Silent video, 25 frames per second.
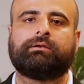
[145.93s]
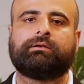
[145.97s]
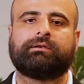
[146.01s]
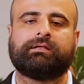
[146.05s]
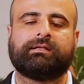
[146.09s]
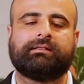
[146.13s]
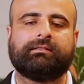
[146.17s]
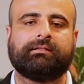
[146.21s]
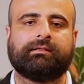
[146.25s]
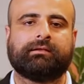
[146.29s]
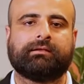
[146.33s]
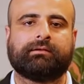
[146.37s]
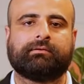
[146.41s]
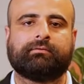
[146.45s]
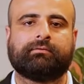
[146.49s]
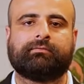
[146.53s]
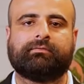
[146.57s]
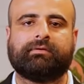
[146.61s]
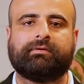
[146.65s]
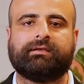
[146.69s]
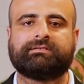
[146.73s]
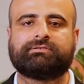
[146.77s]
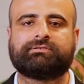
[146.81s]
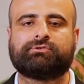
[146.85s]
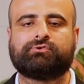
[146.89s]
turn their
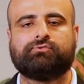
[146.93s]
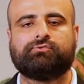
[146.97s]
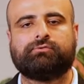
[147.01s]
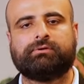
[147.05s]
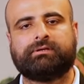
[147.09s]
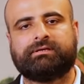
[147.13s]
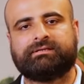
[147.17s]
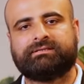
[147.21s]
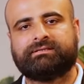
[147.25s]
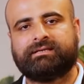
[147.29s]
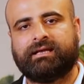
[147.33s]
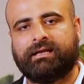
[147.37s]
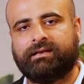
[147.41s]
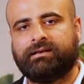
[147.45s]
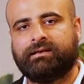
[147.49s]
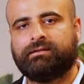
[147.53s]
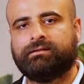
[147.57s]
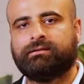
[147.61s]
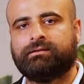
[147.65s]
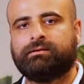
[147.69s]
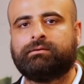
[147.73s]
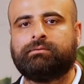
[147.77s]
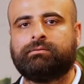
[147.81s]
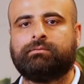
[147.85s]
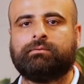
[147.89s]
face towards
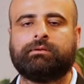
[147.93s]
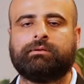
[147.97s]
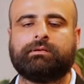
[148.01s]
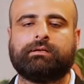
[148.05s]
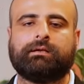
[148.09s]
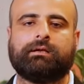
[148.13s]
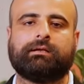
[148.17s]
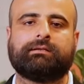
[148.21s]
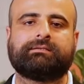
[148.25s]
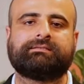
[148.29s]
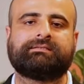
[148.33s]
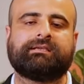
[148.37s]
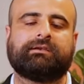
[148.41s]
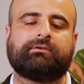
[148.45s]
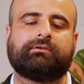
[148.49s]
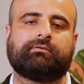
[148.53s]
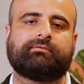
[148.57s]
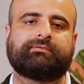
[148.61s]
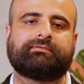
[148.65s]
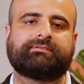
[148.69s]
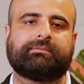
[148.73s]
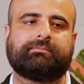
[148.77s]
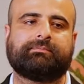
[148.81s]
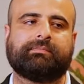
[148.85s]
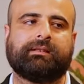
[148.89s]
another set
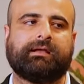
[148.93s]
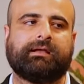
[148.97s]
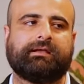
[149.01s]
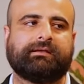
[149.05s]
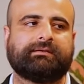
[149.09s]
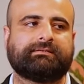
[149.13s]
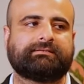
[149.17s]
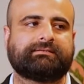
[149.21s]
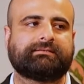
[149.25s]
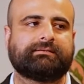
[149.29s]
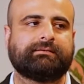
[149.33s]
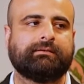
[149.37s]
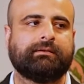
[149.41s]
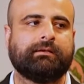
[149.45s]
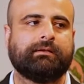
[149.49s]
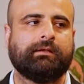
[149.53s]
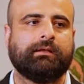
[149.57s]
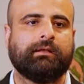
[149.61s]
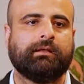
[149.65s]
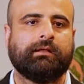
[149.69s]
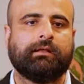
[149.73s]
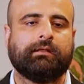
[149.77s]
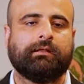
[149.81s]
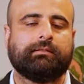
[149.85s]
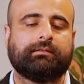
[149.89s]
of suppliers.
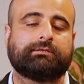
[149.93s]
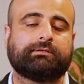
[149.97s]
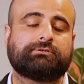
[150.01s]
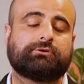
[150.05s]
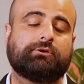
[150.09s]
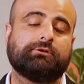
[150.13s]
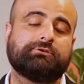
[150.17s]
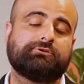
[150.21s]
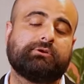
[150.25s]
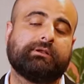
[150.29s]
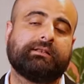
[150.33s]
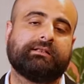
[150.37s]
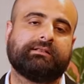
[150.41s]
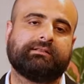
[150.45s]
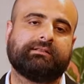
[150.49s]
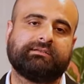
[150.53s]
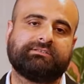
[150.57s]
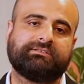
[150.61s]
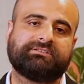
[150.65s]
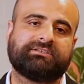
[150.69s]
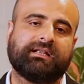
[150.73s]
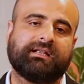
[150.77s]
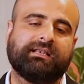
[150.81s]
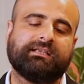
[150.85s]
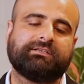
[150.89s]
There's also another
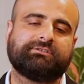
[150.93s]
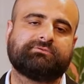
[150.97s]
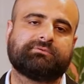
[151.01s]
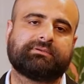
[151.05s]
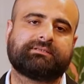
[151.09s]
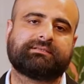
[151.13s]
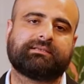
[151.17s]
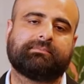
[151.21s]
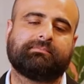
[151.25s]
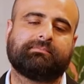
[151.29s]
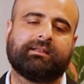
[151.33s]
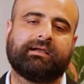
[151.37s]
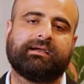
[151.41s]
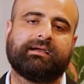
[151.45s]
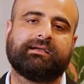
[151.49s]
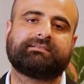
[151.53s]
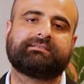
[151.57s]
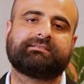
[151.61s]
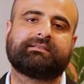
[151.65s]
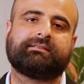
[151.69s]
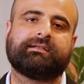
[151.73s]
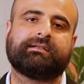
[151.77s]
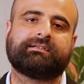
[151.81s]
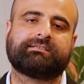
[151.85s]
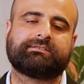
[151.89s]
challenge with suppliers,
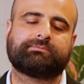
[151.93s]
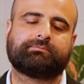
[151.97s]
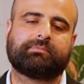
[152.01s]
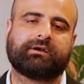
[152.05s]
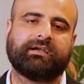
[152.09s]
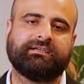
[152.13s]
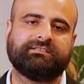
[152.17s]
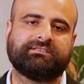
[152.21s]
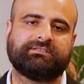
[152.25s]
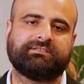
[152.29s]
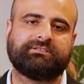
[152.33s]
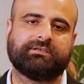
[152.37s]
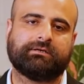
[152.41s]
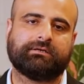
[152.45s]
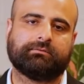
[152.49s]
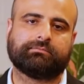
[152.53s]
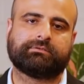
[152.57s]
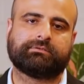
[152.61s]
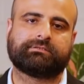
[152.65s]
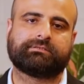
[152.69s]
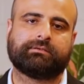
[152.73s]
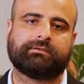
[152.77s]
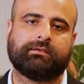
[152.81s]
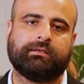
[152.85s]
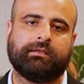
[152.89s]
and that's price
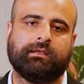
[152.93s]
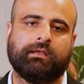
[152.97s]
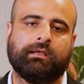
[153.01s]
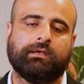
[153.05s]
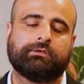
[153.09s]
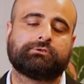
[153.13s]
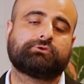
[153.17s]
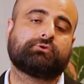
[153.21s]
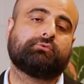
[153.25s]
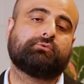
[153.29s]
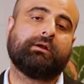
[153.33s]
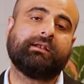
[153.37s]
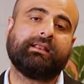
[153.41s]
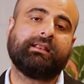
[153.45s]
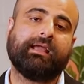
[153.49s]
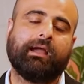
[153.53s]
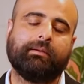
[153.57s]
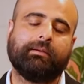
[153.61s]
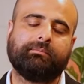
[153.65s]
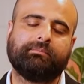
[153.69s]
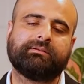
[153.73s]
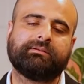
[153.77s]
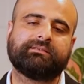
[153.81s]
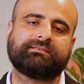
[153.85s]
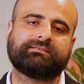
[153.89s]
jumps. So what
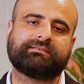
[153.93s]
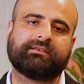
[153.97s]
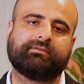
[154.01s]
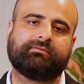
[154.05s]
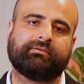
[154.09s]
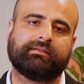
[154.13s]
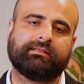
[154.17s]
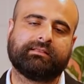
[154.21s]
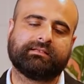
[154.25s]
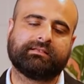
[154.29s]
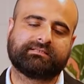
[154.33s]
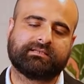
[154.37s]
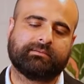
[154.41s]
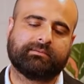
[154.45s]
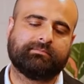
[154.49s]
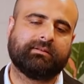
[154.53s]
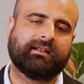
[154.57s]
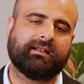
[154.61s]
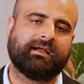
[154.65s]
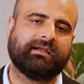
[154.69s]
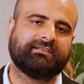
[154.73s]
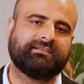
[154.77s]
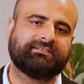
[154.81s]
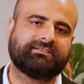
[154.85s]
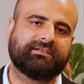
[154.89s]
happens if in the
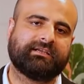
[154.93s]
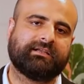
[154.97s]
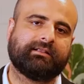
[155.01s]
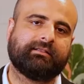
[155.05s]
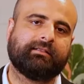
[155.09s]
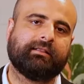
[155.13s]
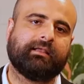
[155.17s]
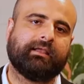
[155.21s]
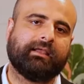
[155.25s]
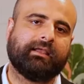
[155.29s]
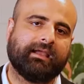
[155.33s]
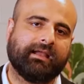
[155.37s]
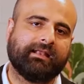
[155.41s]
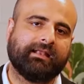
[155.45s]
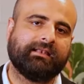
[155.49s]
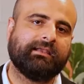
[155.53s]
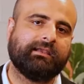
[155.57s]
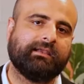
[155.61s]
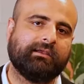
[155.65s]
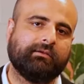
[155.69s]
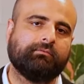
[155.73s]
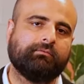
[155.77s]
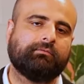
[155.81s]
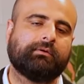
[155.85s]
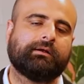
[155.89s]
supply chain,
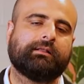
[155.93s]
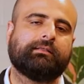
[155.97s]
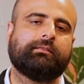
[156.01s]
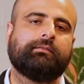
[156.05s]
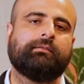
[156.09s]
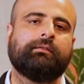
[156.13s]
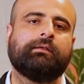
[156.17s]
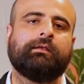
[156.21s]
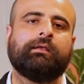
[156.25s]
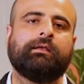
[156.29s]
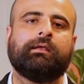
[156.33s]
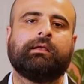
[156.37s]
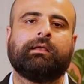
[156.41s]
any one